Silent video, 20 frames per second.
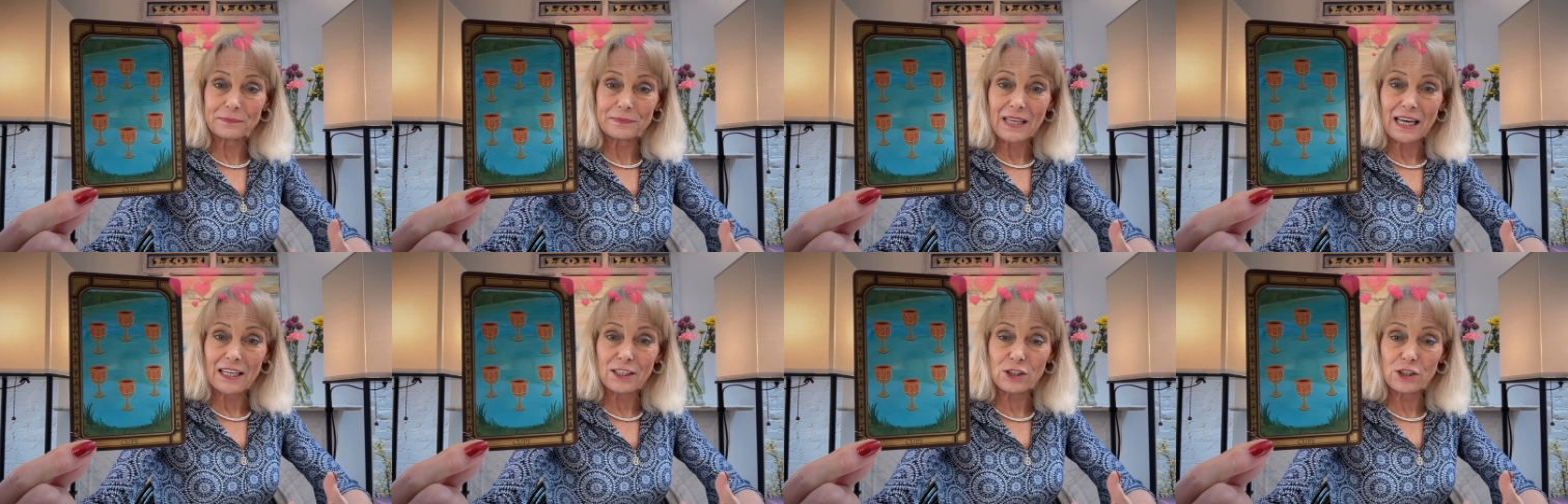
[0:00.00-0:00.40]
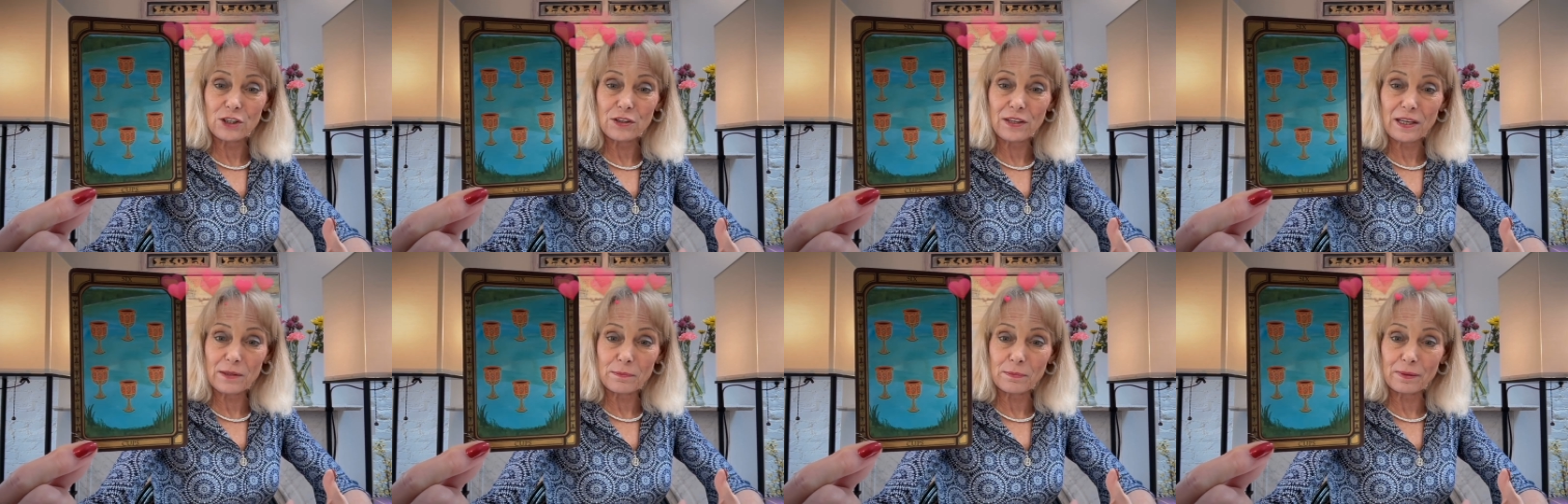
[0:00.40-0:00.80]
and to
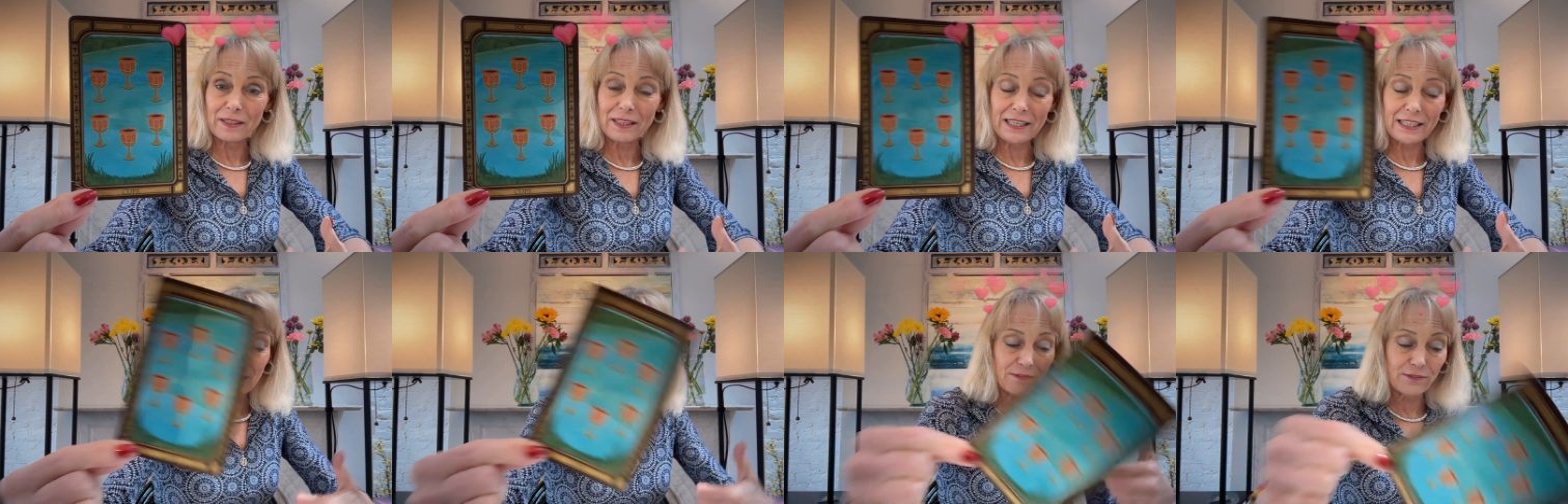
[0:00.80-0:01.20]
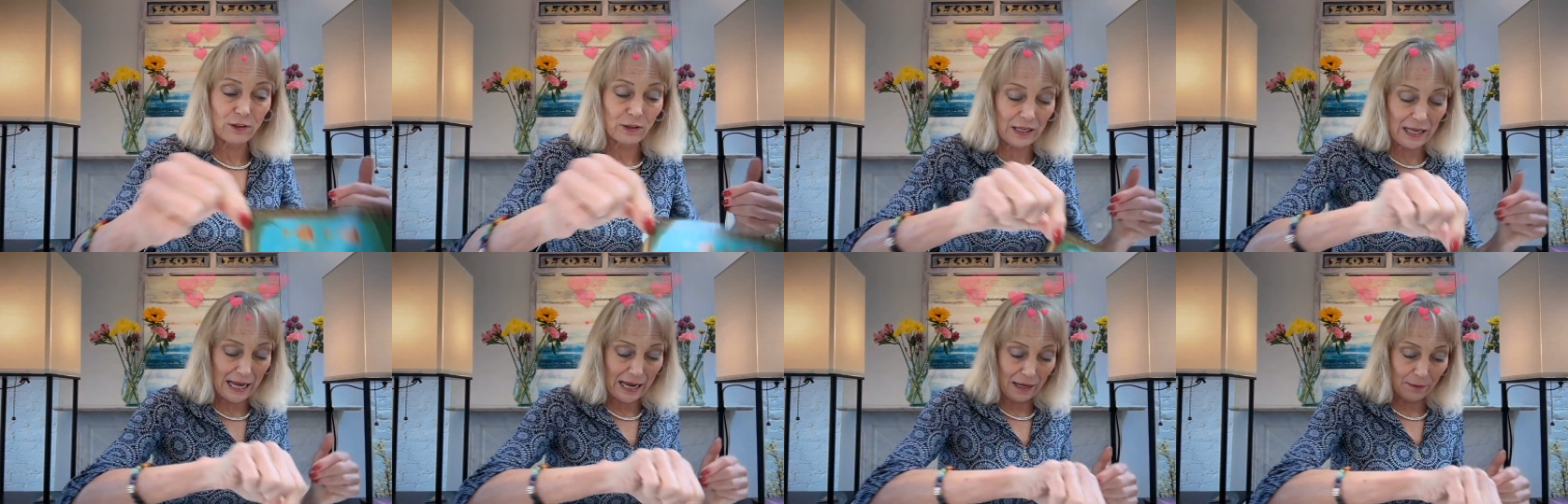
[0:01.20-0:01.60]
that playful
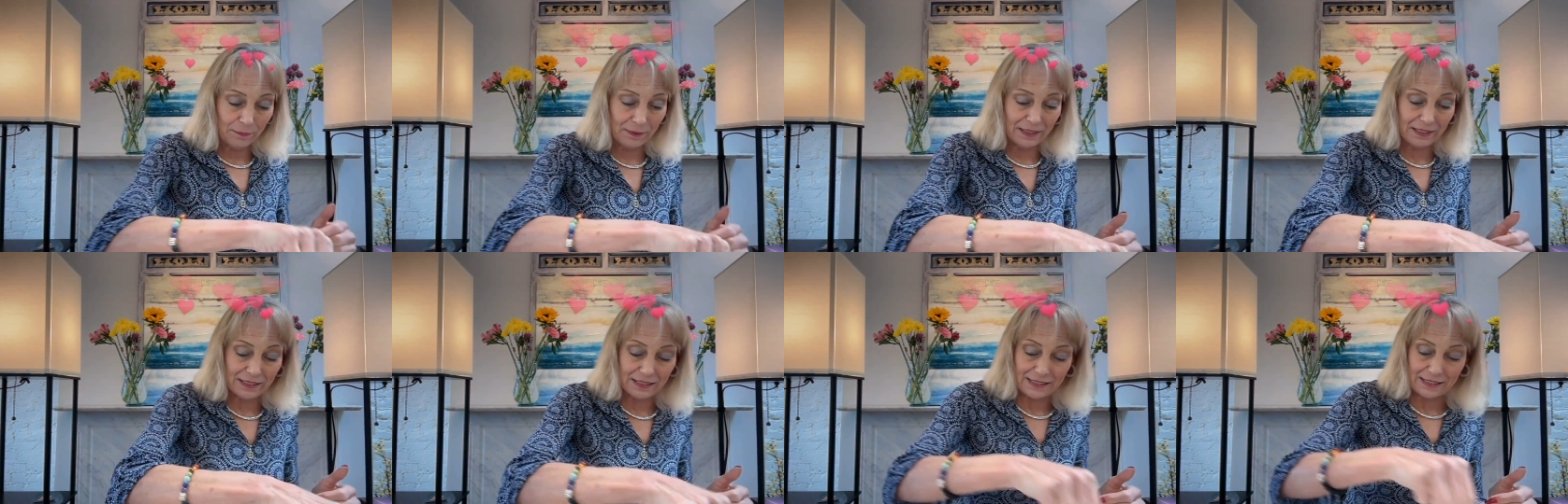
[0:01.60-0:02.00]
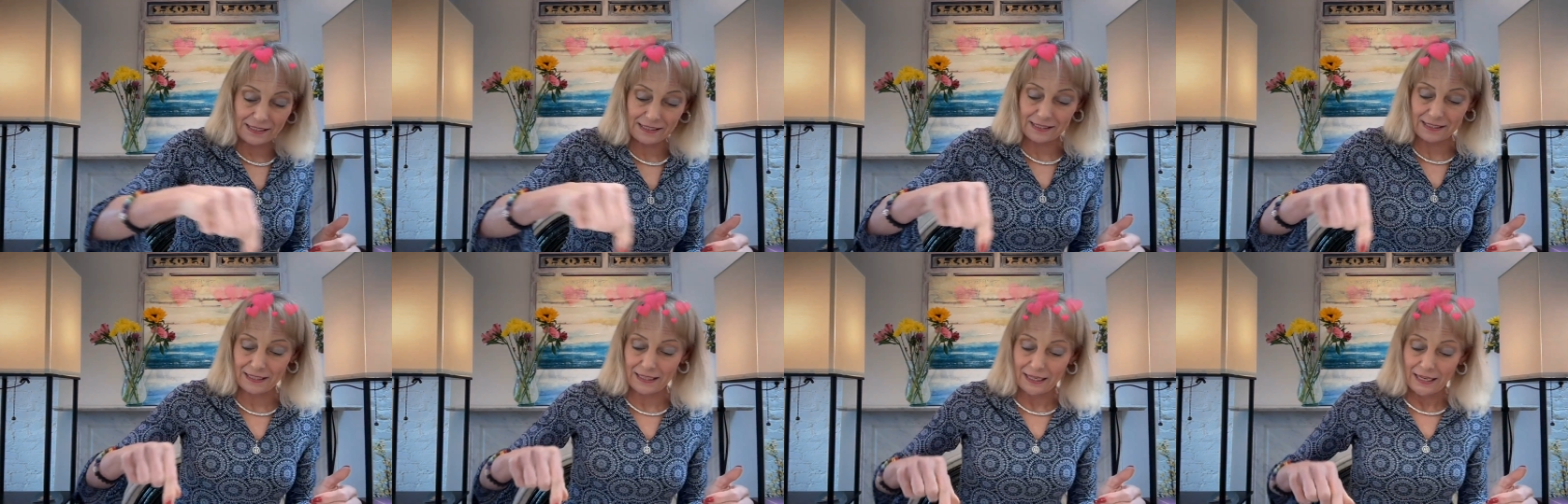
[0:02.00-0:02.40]

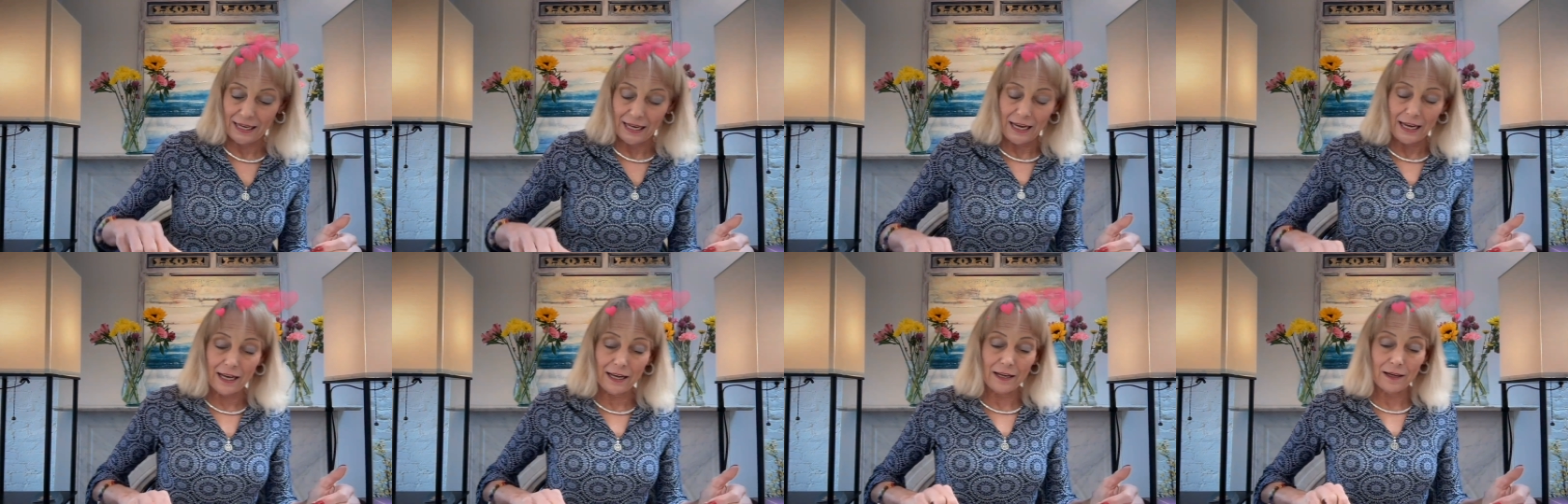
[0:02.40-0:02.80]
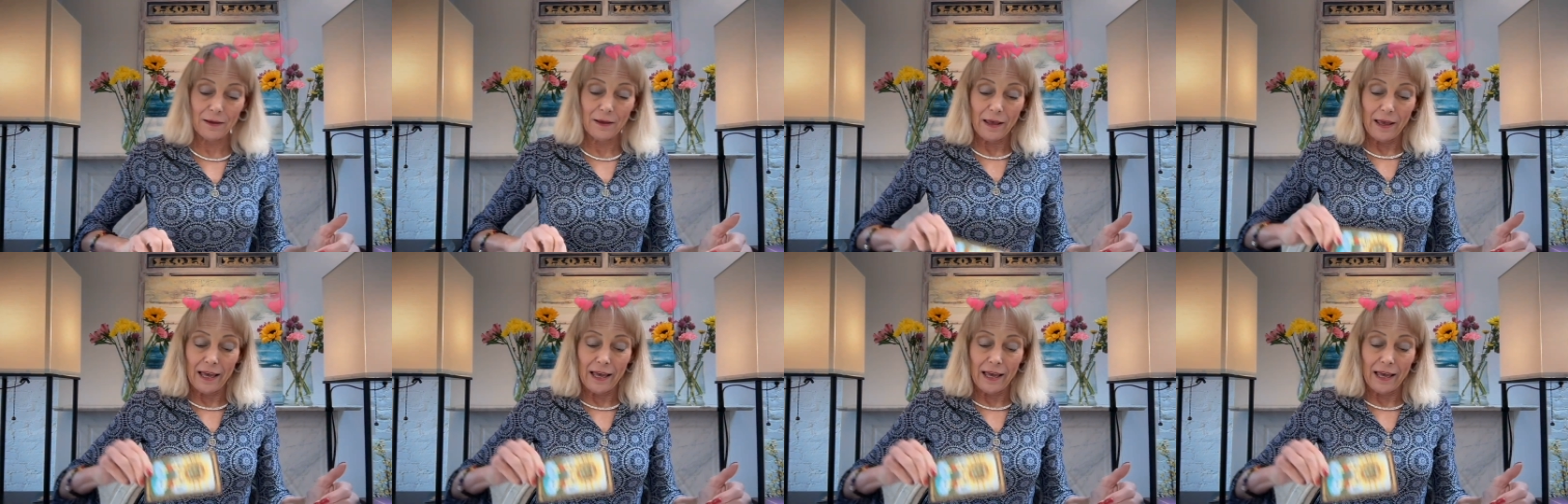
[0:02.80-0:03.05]
happiness uh,